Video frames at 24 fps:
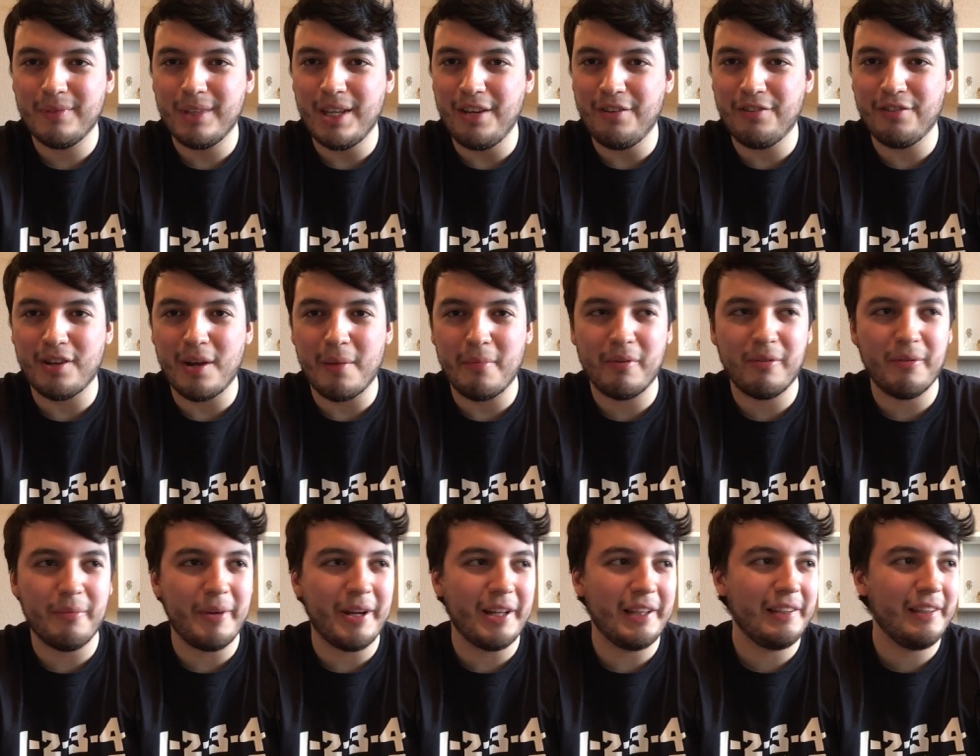each number
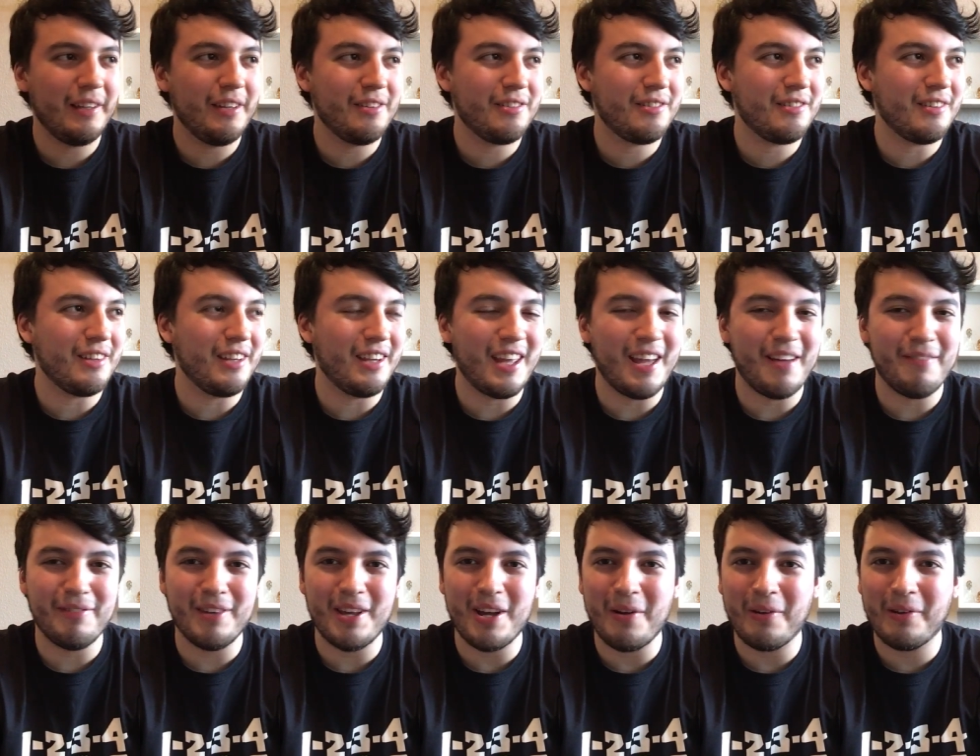on my list and
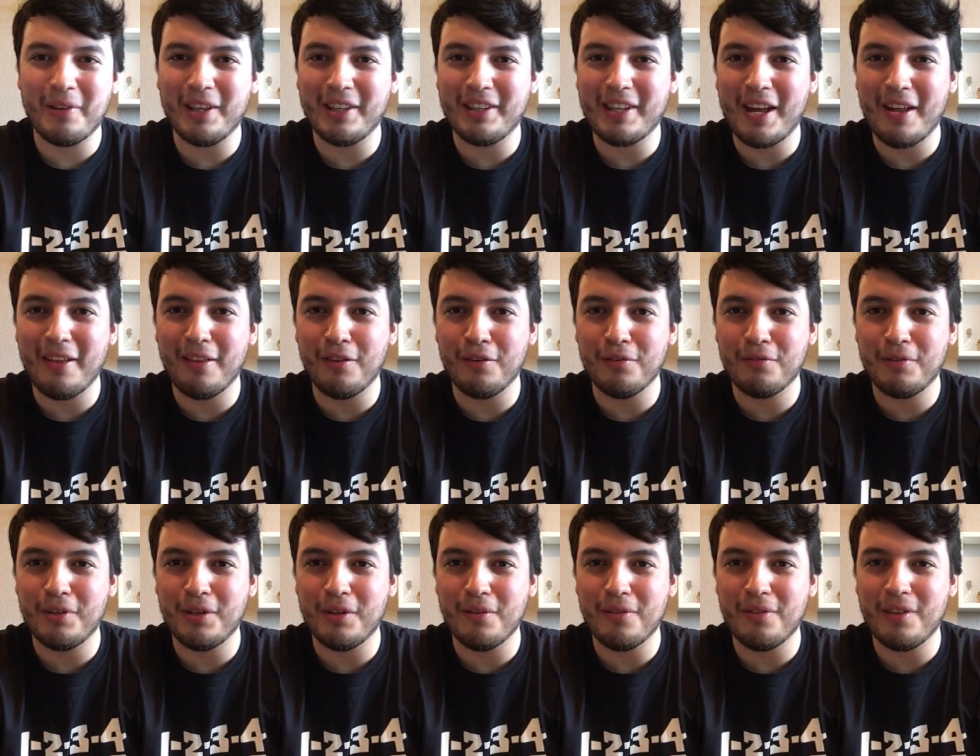have now clicked out of this
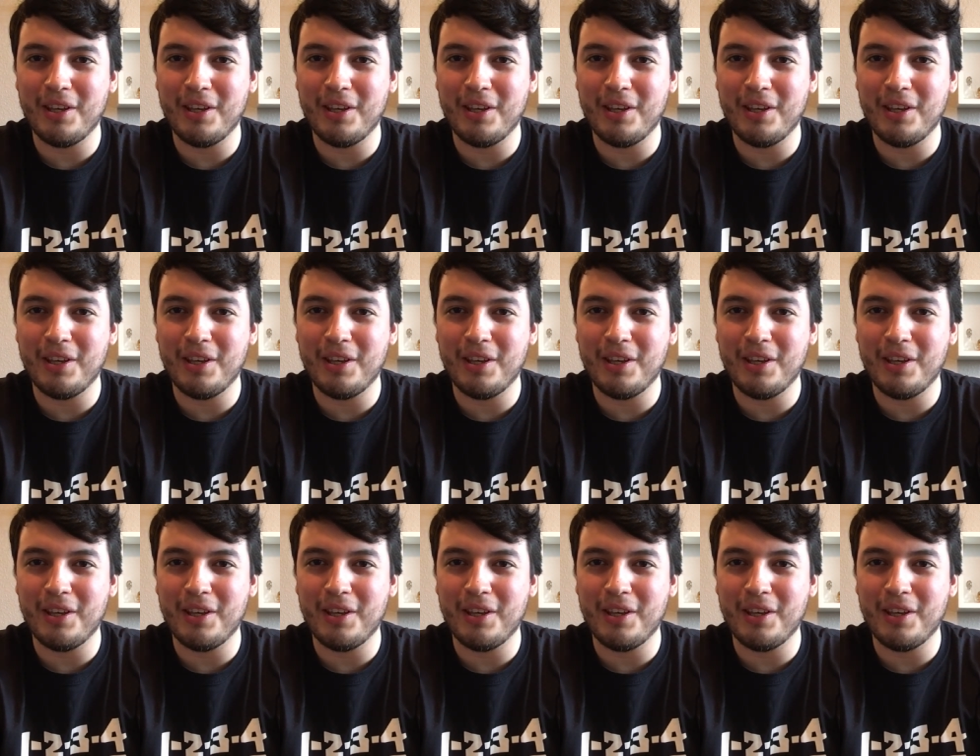video.